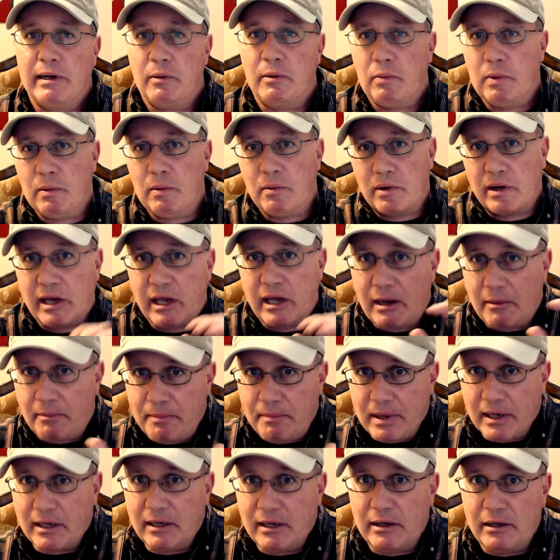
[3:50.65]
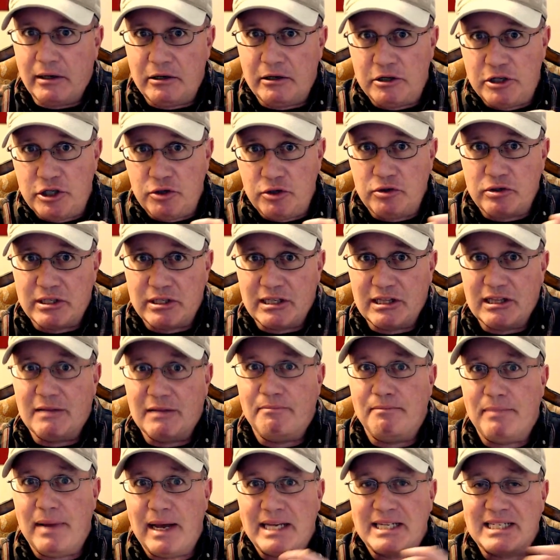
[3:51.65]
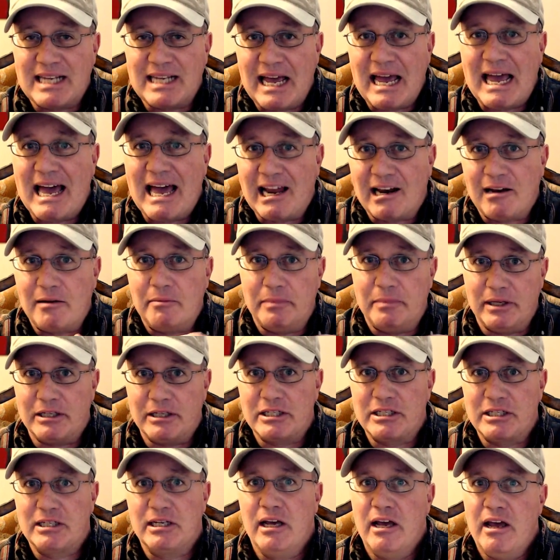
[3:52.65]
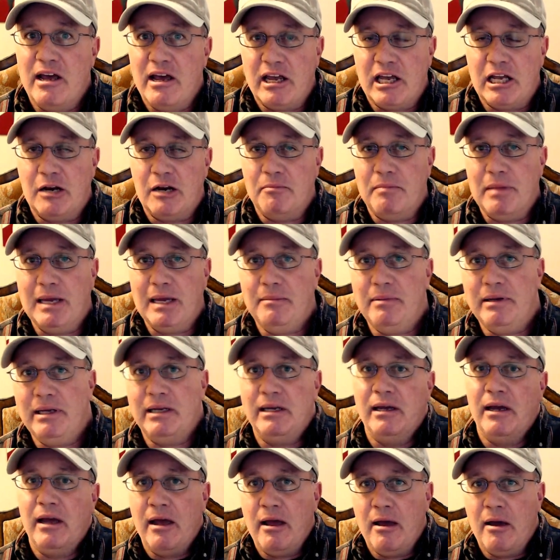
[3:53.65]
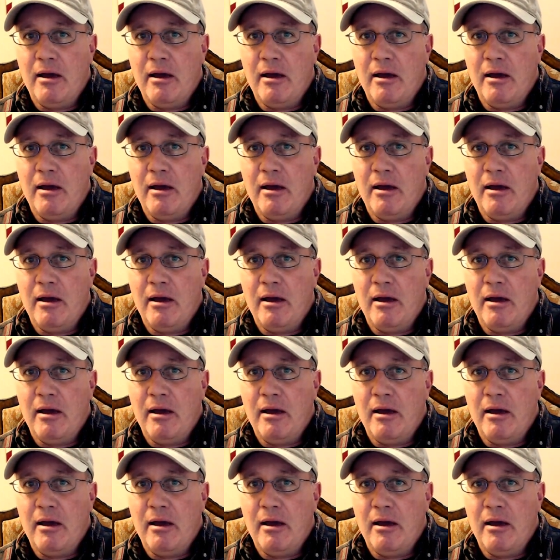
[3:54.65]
and we were kind of picking and choosing the best elements. You know, maybe